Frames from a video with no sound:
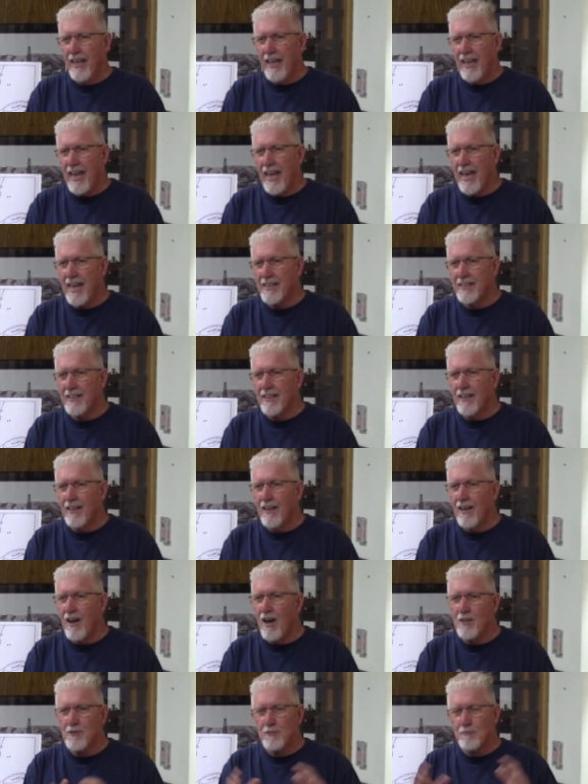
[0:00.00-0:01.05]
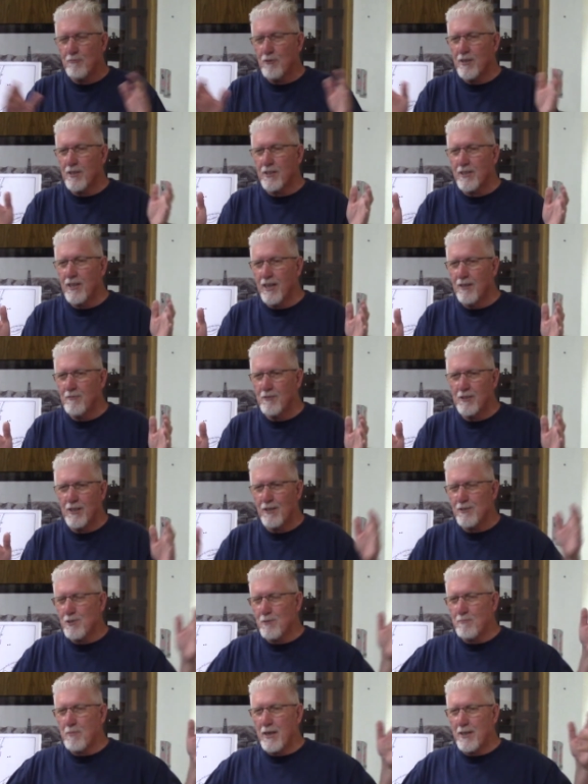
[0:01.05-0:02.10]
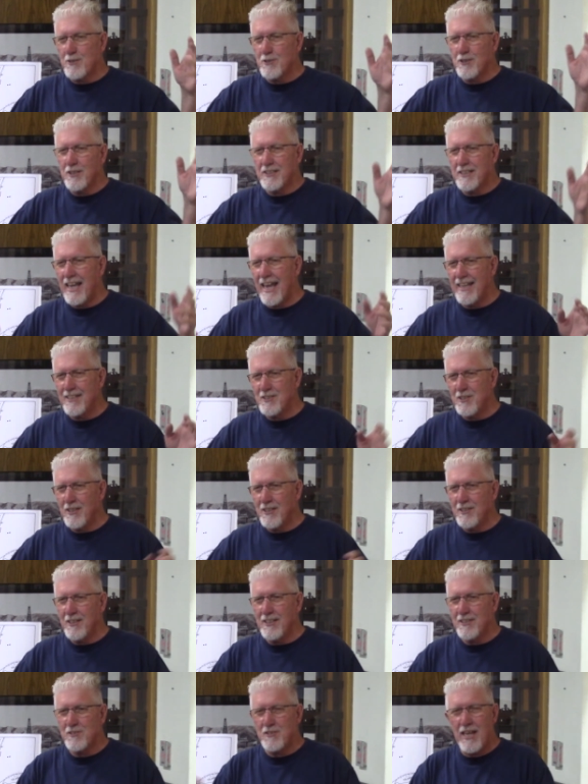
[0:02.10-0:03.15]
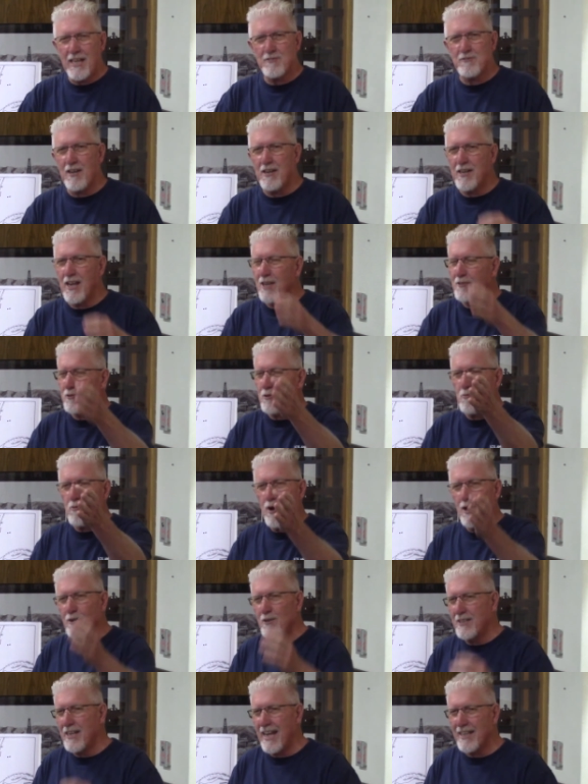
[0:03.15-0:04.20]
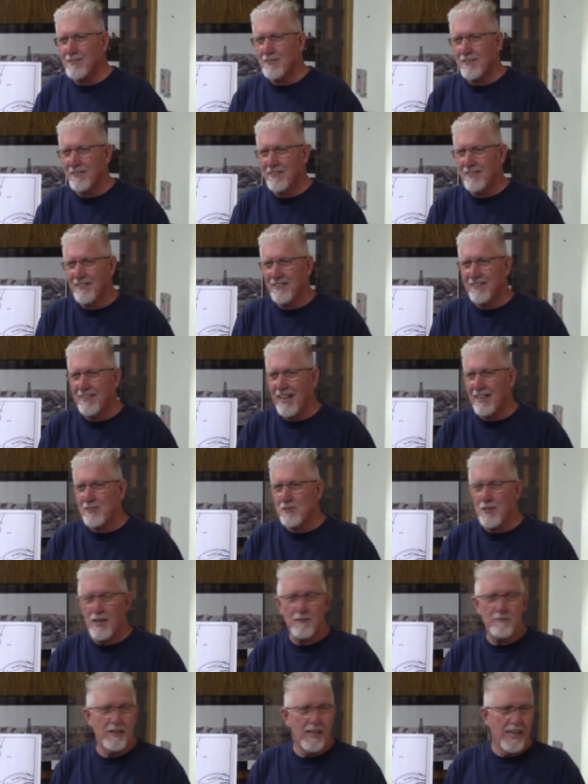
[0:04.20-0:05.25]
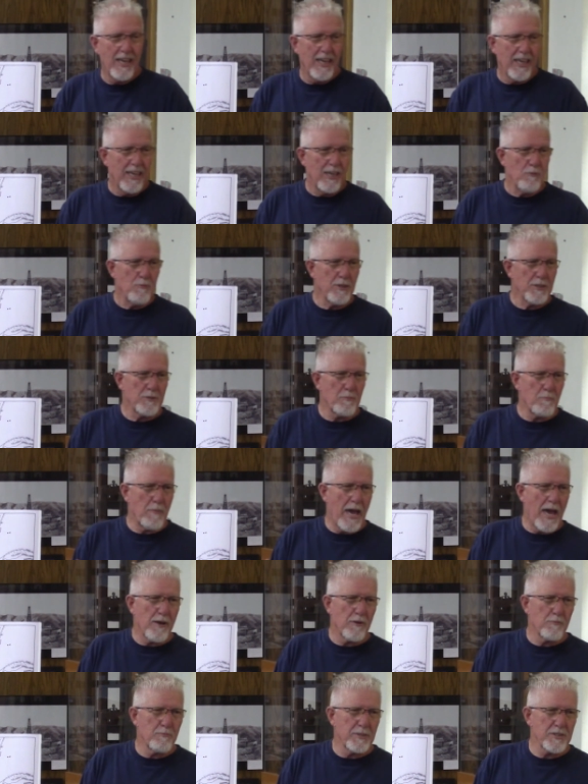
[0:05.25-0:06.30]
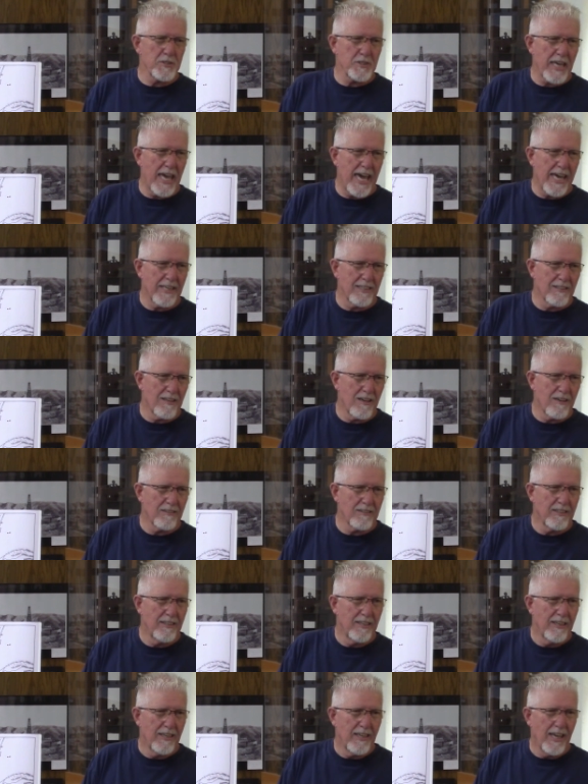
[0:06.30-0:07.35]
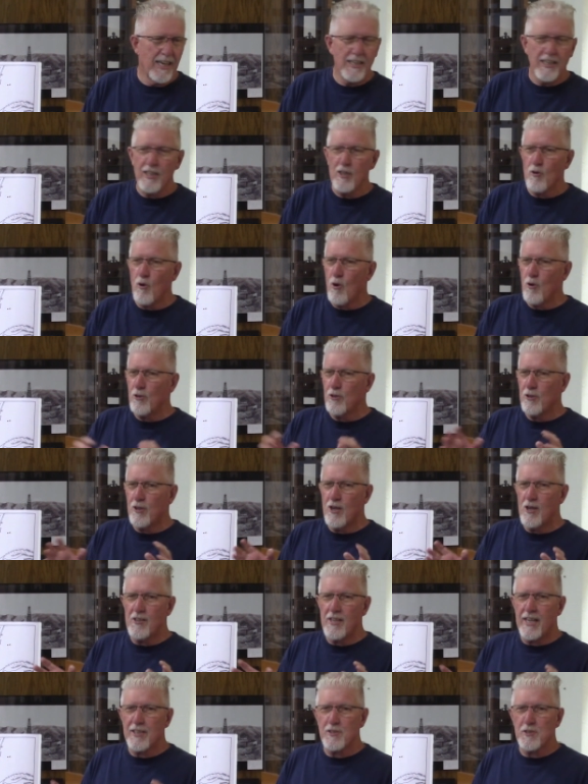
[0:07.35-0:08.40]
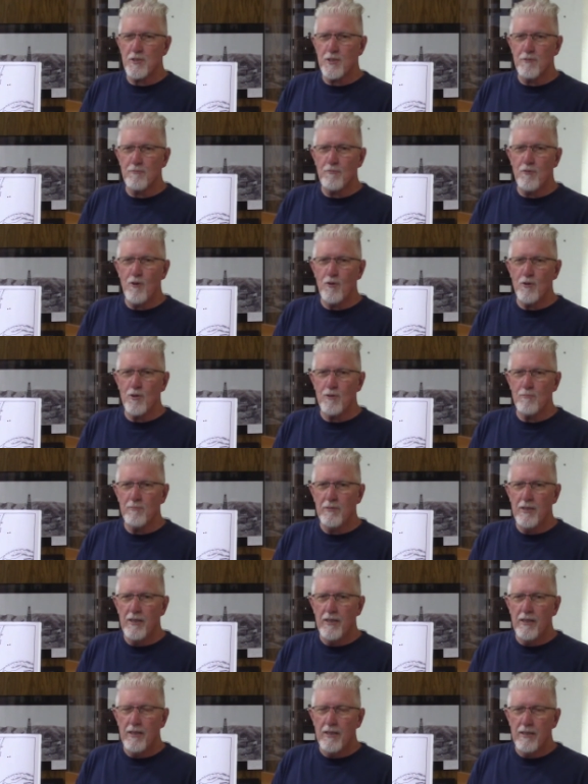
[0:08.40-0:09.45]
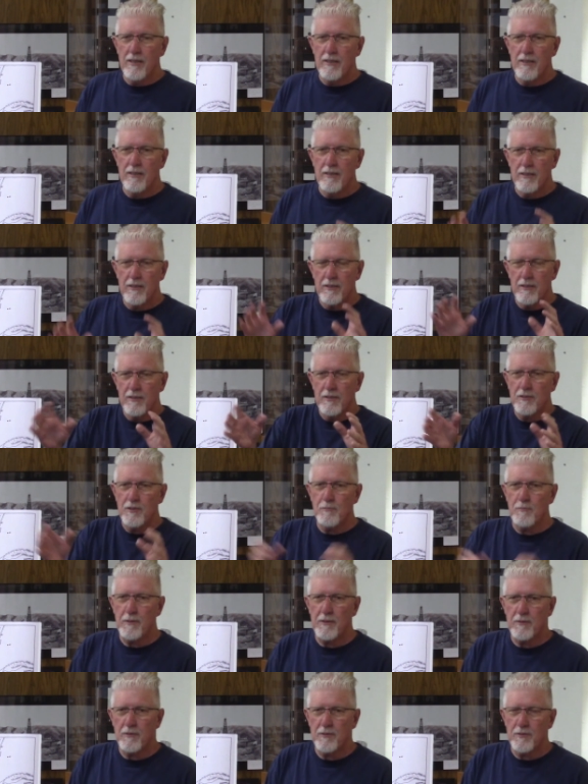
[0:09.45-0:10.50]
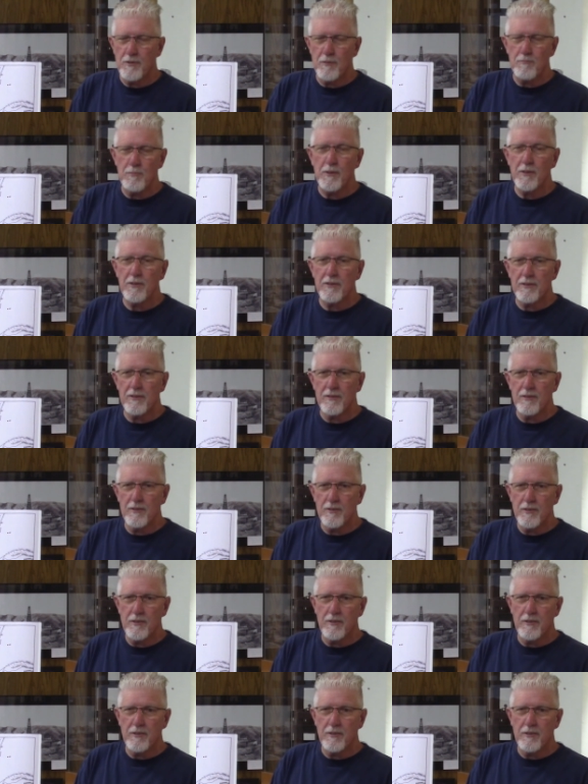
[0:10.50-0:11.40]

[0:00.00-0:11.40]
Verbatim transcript: and on the front cover there's a picture of the Tatch Indian stands and they're wearing that, that stuff. He went to Bannerman's catalog, and he ordered all that stuff for them to put, to put